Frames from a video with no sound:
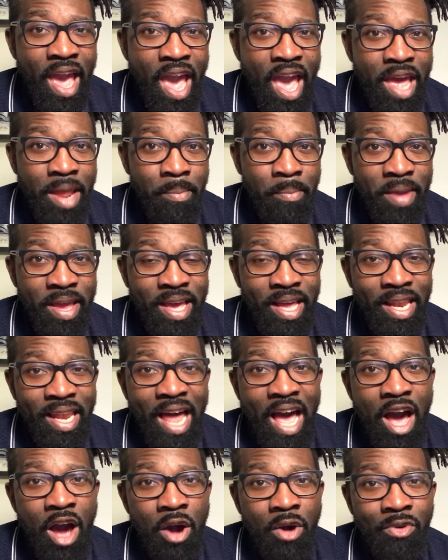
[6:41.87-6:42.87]
and may
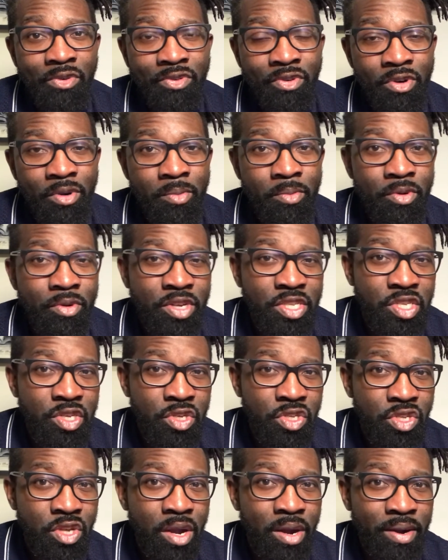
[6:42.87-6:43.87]
allow for Maurizio
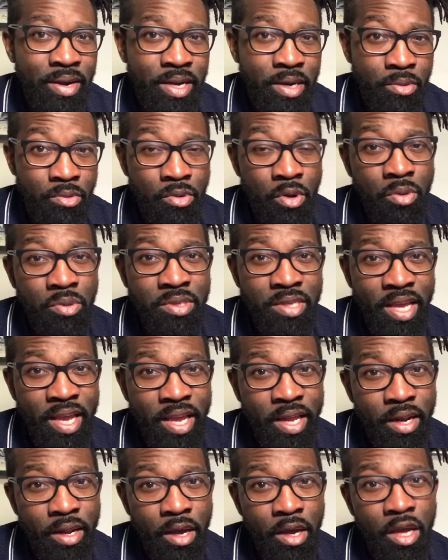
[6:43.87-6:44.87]
Sarri to
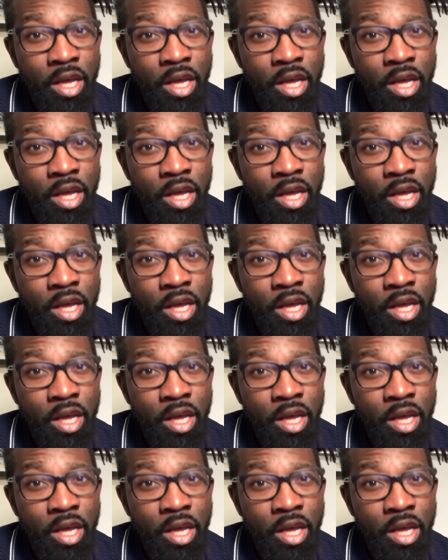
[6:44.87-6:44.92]
rotate